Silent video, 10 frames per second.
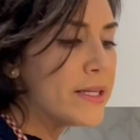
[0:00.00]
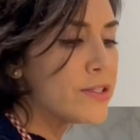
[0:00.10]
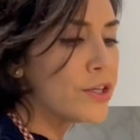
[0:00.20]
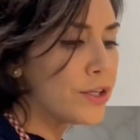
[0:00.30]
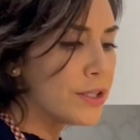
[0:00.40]

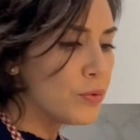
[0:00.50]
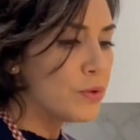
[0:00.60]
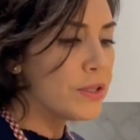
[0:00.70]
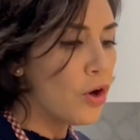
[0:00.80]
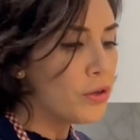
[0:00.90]
started
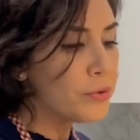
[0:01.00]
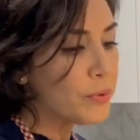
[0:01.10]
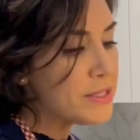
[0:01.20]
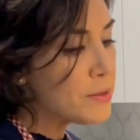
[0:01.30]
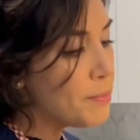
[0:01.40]
with all the
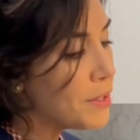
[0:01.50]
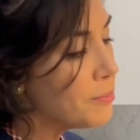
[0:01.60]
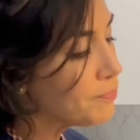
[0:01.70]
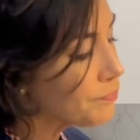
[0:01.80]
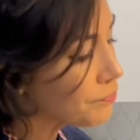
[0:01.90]

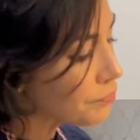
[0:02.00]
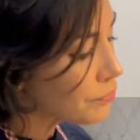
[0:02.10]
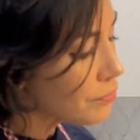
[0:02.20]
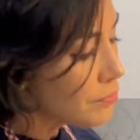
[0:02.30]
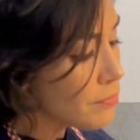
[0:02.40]
recipe,
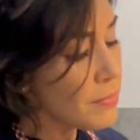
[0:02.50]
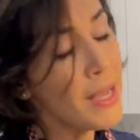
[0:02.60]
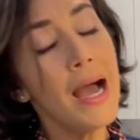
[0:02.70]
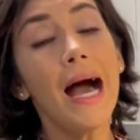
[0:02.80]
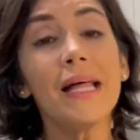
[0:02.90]

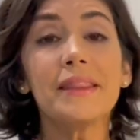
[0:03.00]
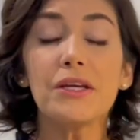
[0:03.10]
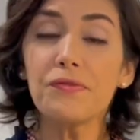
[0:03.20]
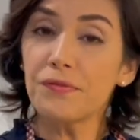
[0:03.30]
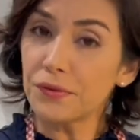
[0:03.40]
and
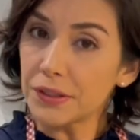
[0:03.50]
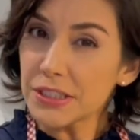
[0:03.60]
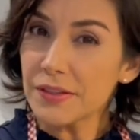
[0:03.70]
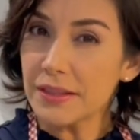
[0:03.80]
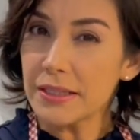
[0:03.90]
the
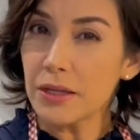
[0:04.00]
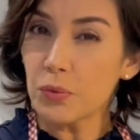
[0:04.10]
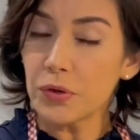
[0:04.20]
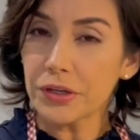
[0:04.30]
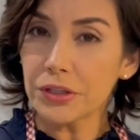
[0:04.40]
first thing that
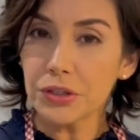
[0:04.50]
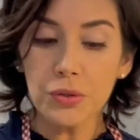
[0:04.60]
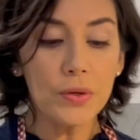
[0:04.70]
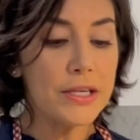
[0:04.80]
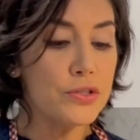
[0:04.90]
we're gonna
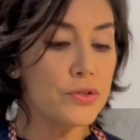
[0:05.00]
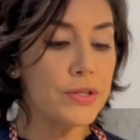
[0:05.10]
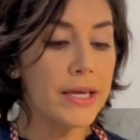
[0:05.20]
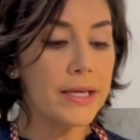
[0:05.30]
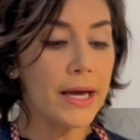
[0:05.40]
do is to
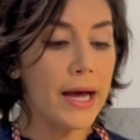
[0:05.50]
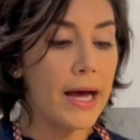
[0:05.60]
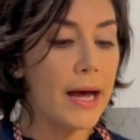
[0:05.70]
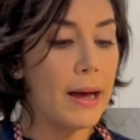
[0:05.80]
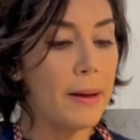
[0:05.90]
take
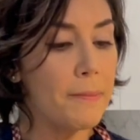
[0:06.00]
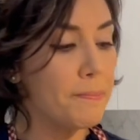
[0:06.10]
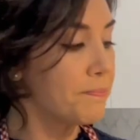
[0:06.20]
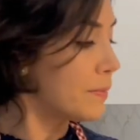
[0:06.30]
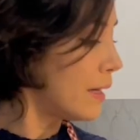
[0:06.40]
a
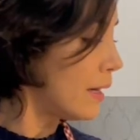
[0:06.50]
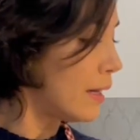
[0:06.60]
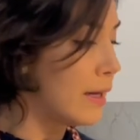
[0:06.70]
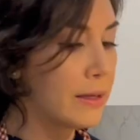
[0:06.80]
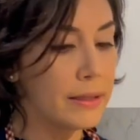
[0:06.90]

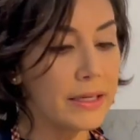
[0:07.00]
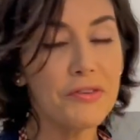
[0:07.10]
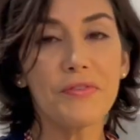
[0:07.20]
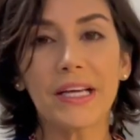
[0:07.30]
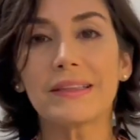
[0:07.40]

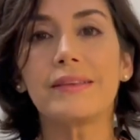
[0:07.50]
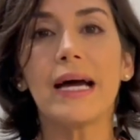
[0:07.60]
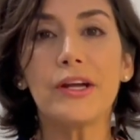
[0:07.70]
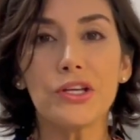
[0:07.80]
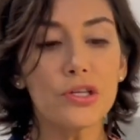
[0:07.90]

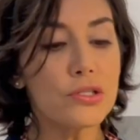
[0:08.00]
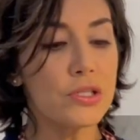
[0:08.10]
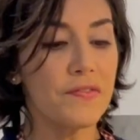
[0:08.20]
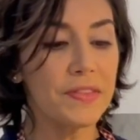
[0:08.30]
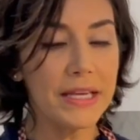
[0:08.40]
refractario,
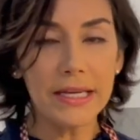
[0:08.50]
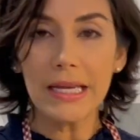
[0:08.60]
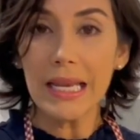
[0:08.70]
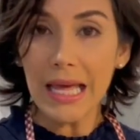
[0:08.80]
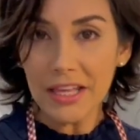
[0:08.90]
something
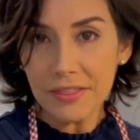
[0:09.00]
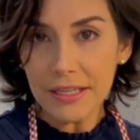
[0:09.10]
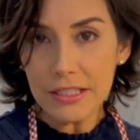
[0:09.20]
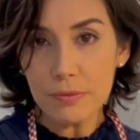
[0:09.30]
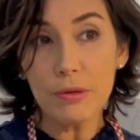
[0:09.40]
like
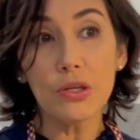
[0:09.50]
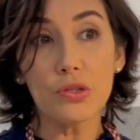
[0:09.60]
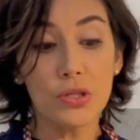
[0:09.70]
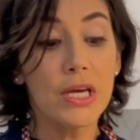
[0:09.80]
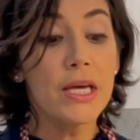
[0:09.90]
this,
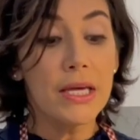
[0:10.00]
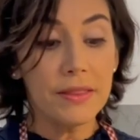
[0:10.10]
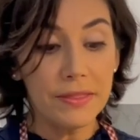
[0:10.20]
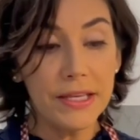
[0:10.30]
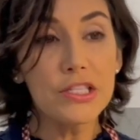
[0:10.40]
because
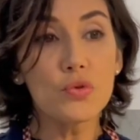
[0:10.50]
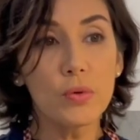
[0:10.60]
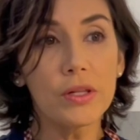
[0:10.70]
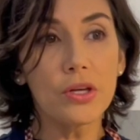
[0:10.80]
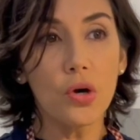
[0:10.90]
this
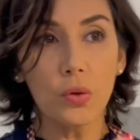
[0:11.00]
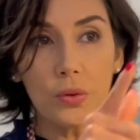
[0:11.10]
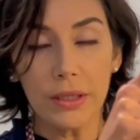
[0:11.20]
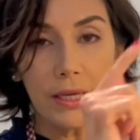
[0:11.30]
will go